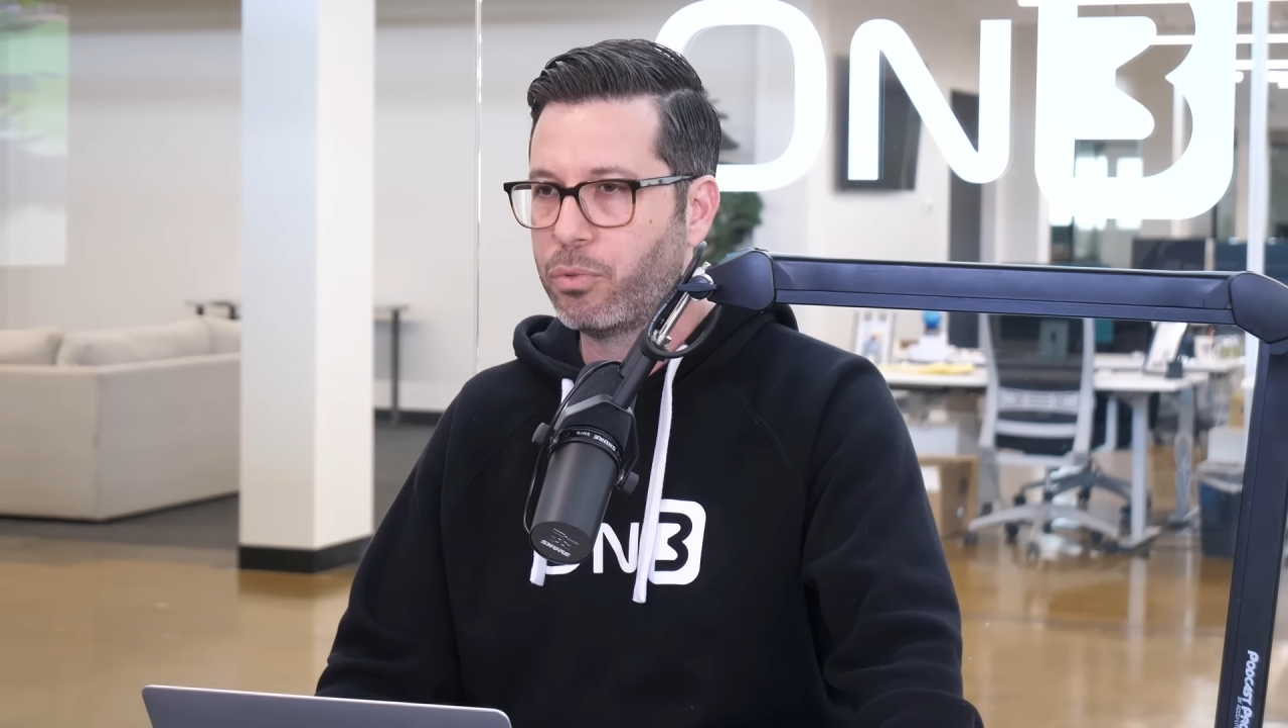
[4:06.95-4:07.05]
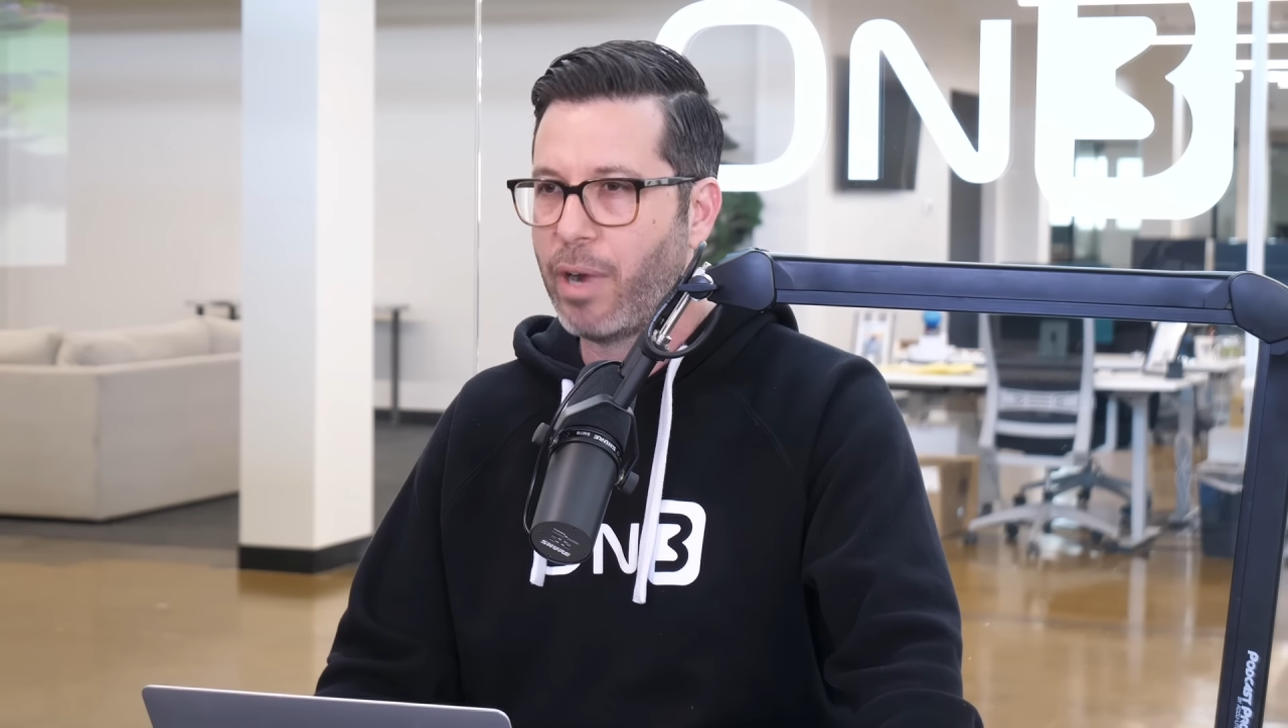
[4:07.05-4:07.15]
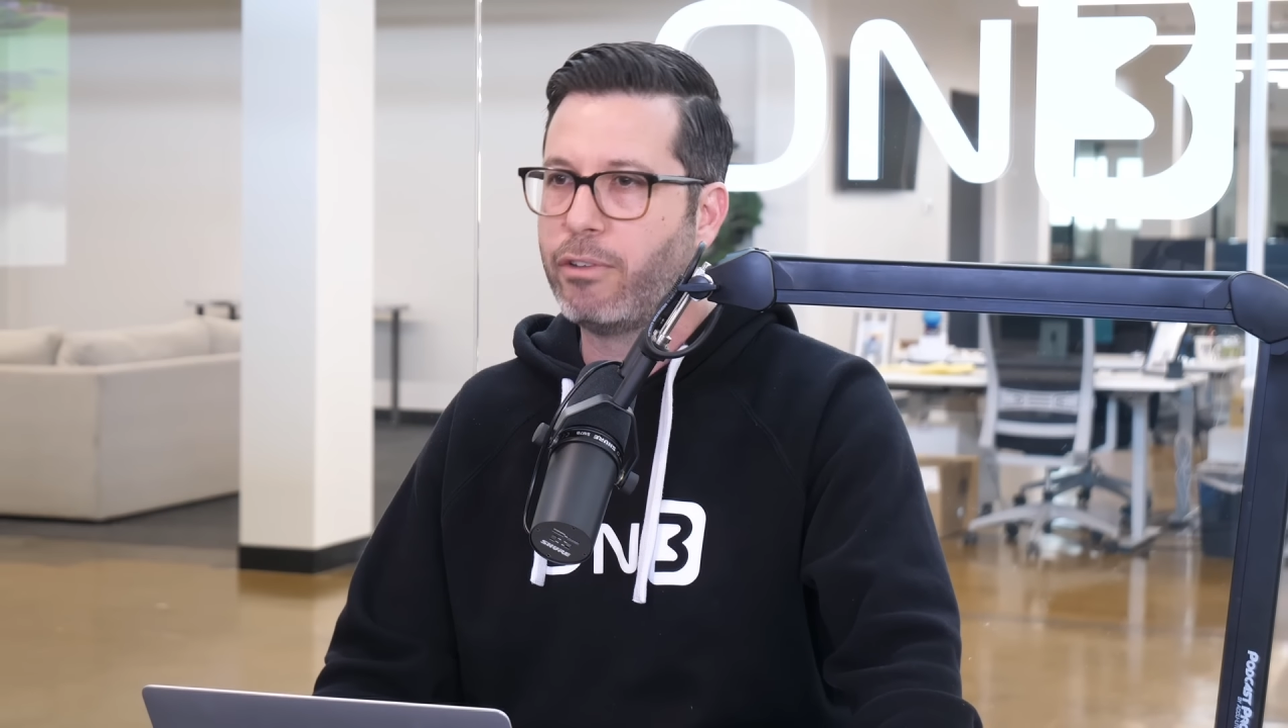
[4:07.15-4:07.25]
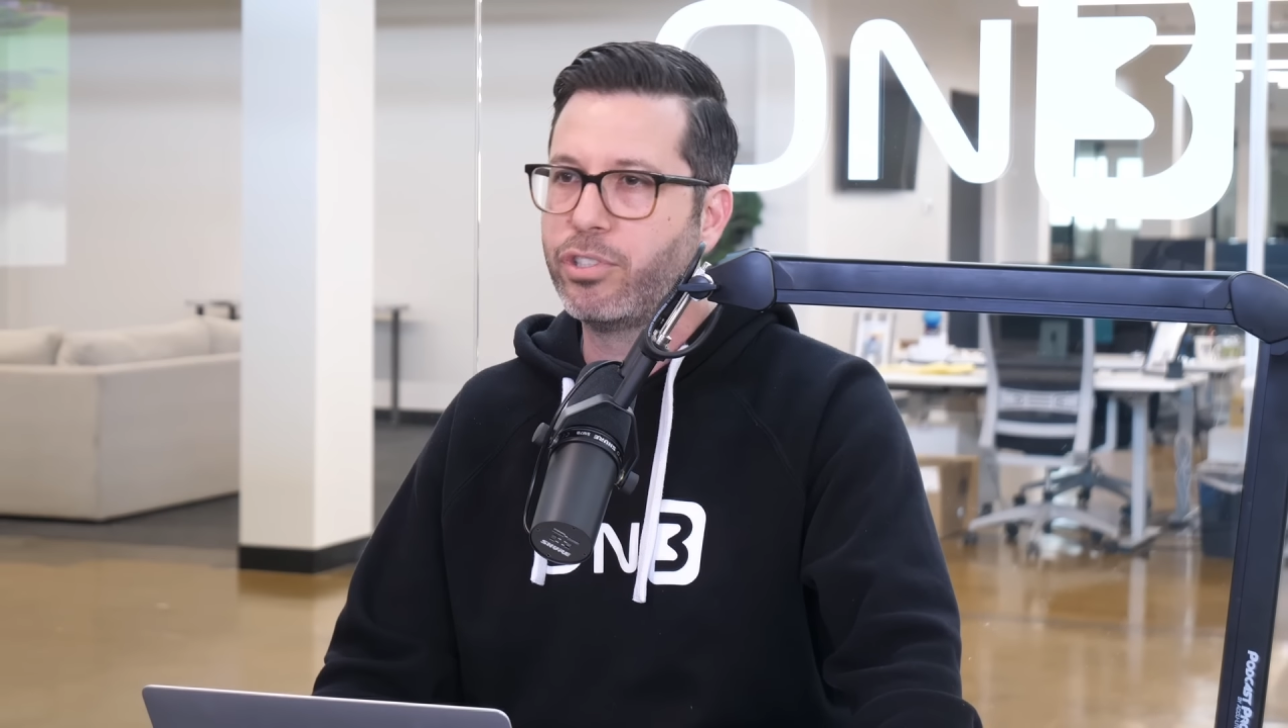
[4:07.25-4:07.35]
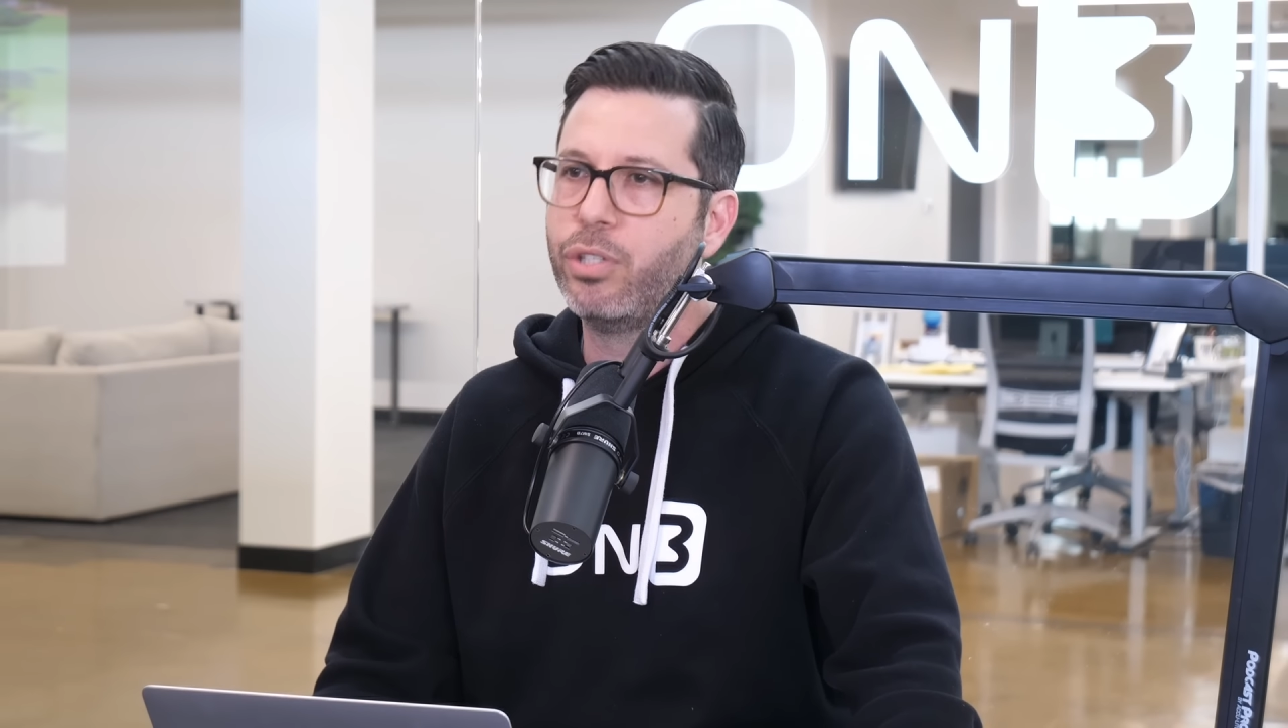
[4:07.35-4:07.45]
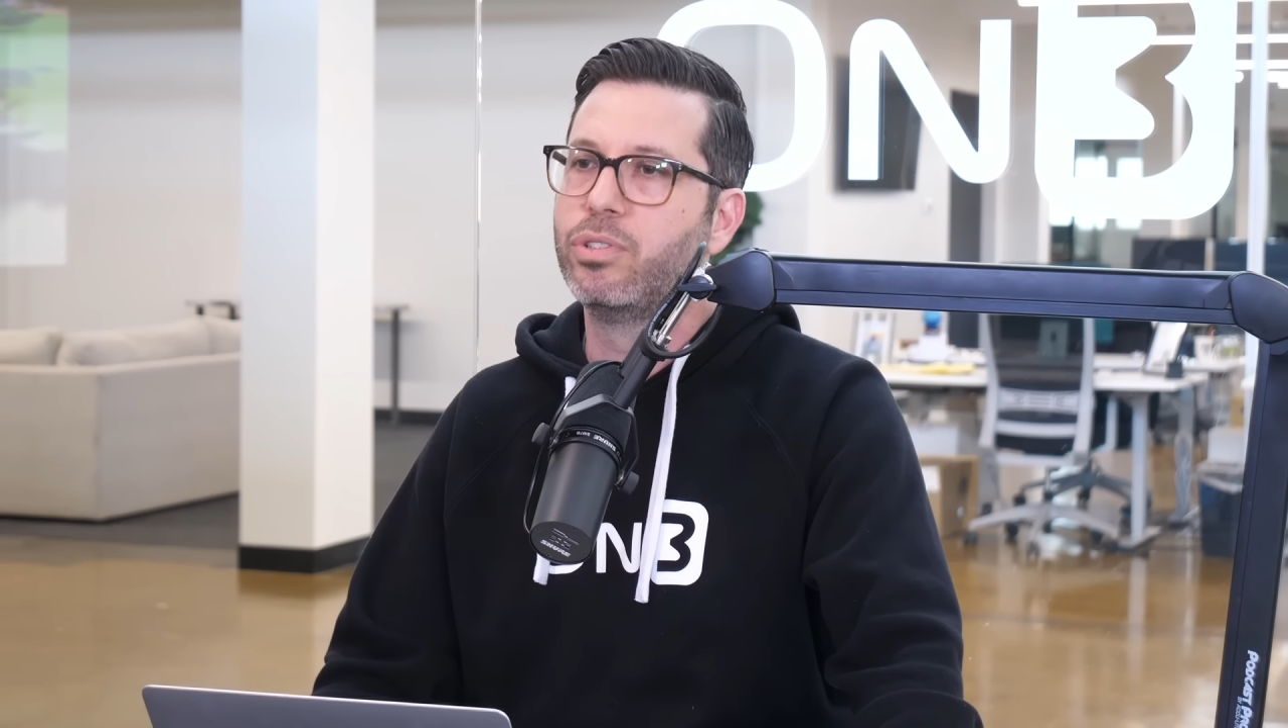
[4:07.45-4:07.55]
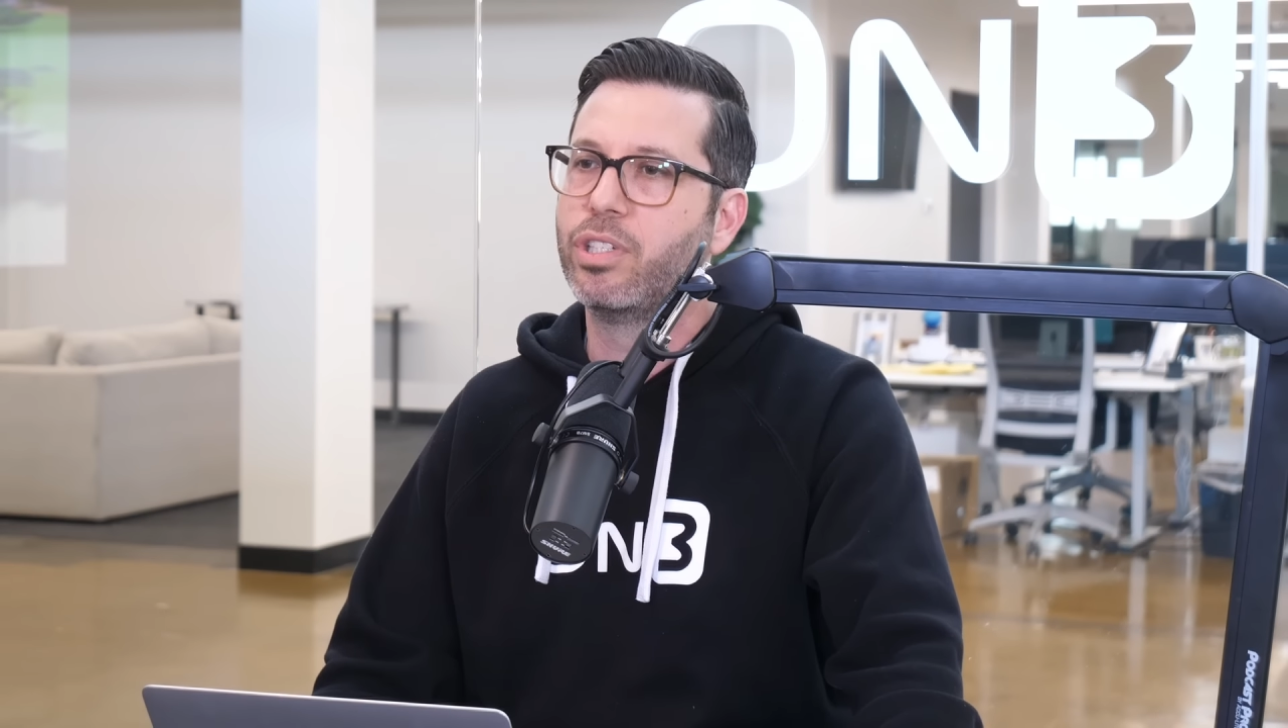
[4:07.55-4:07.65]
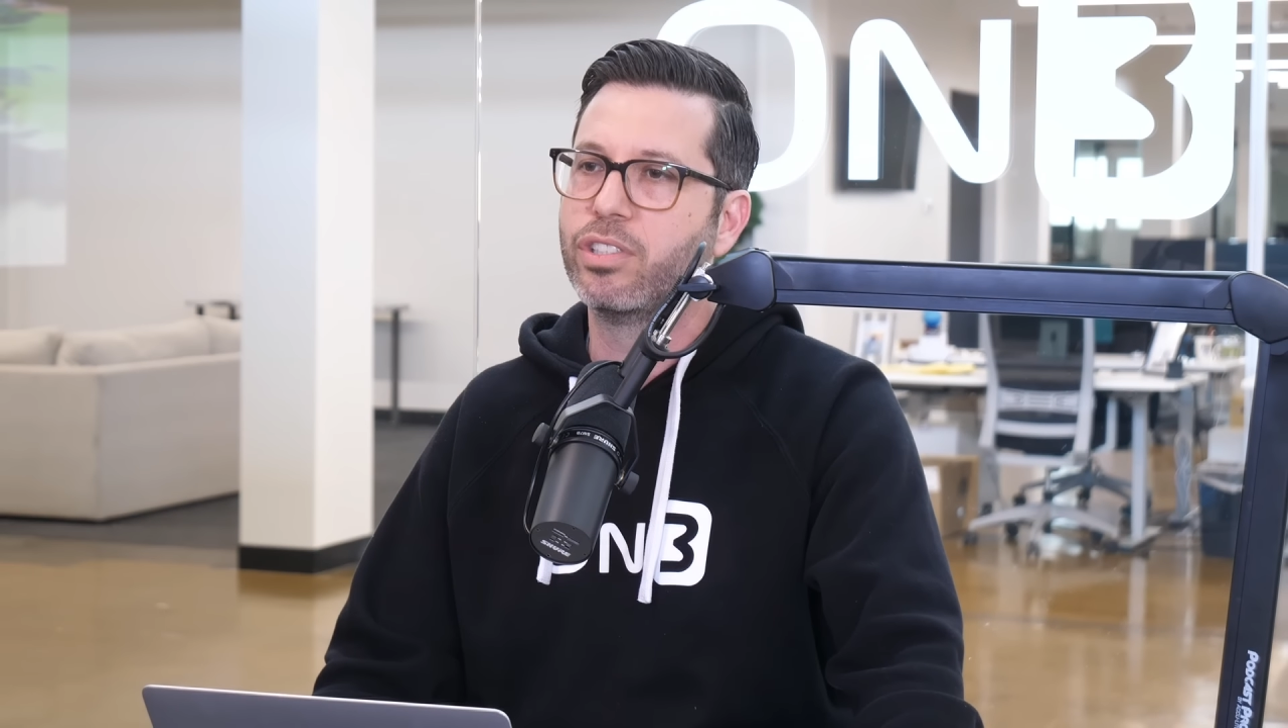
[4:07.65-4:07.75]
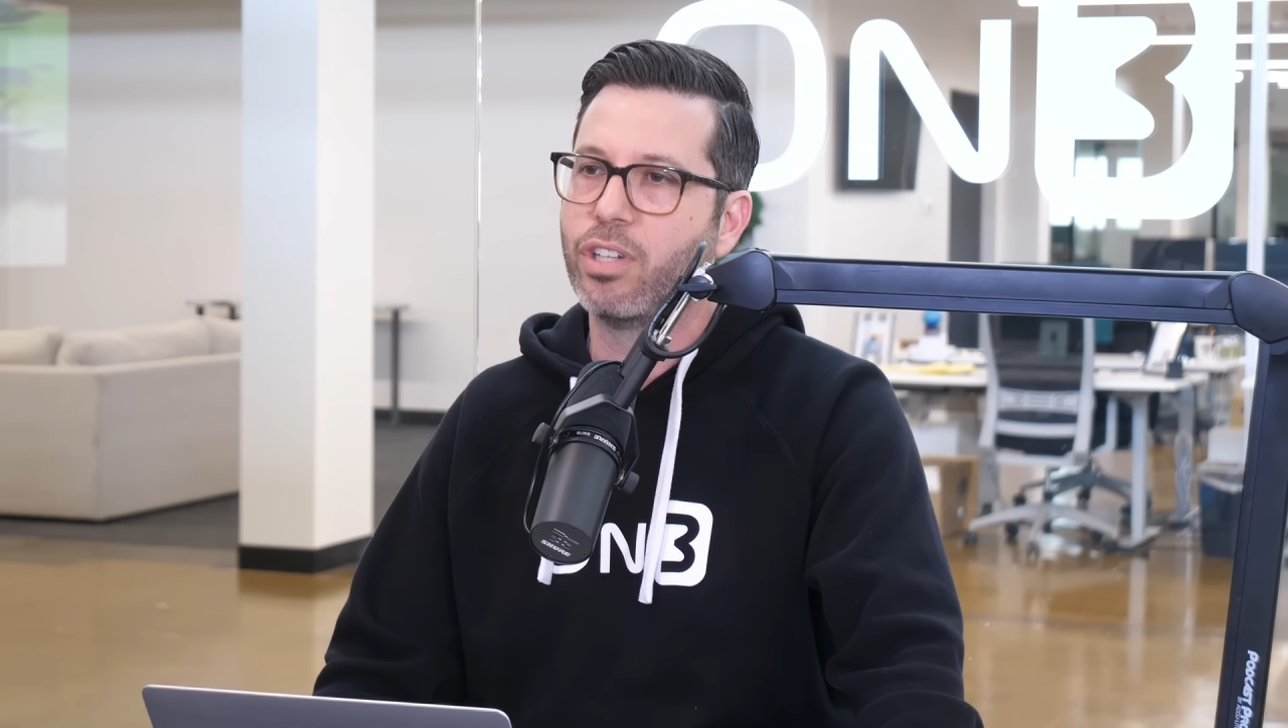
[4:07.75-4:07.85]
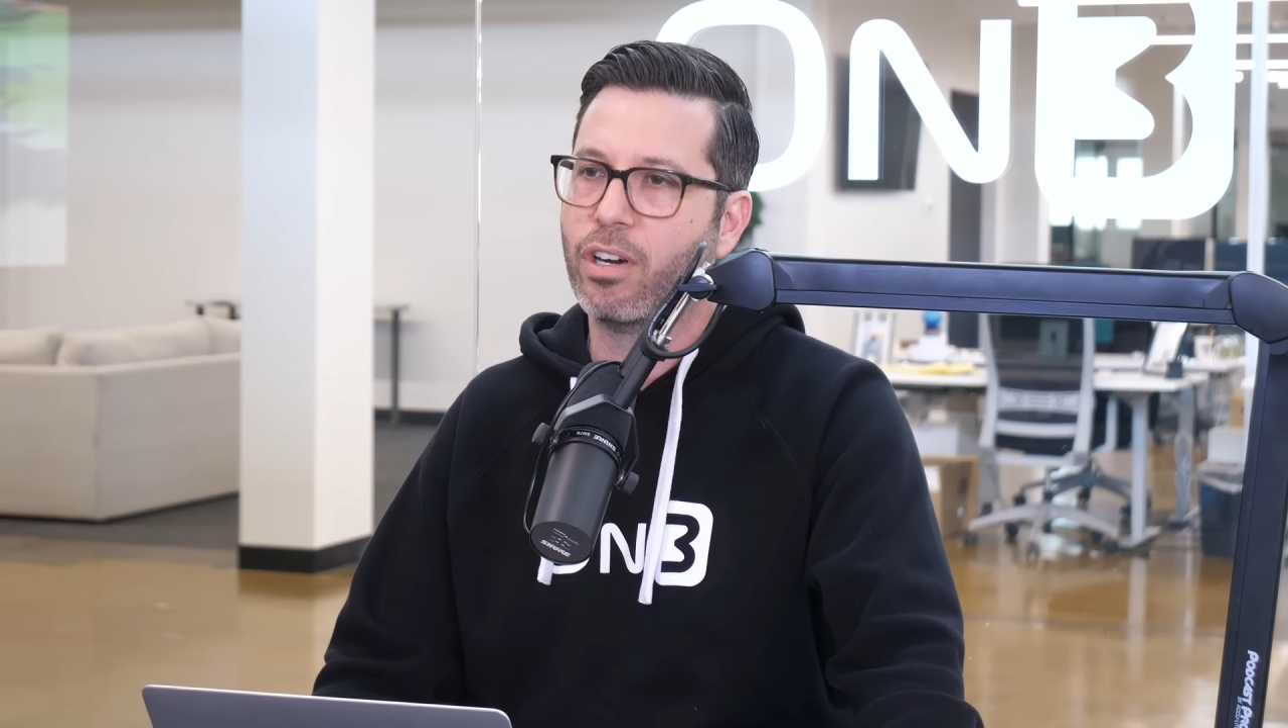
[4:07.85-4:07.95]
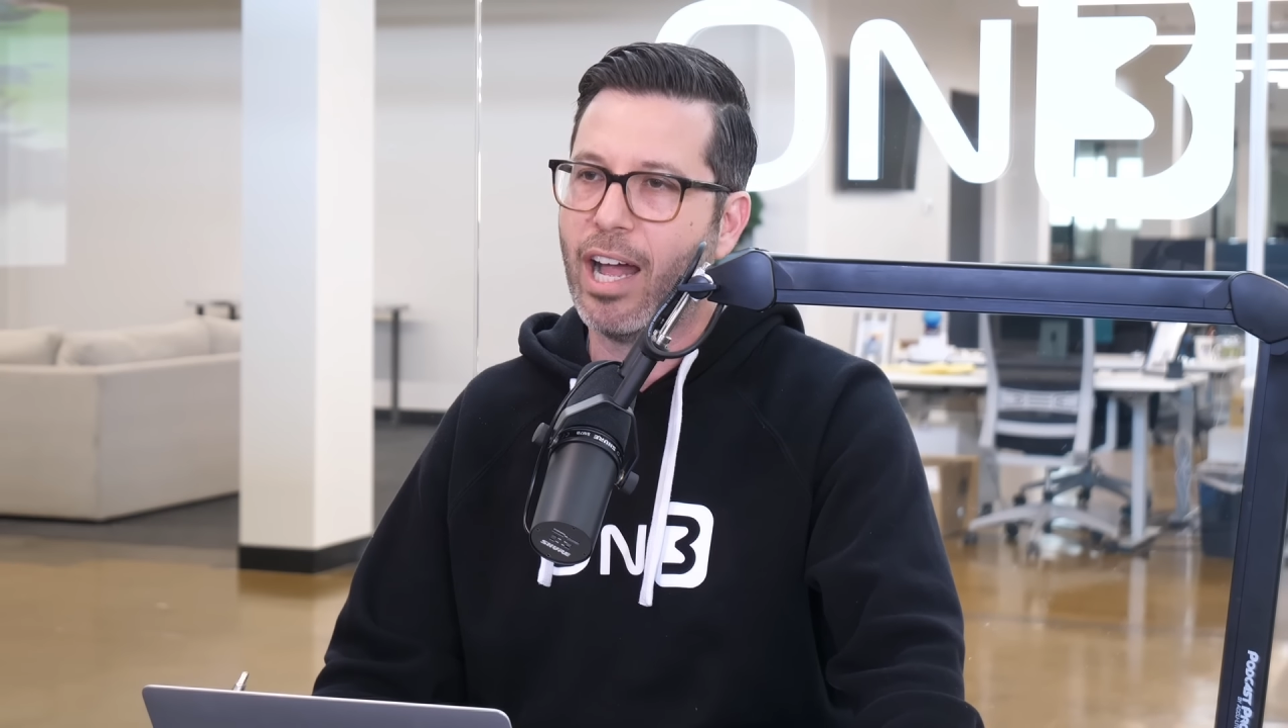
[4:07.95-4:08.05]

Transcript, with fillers: Round two is going to start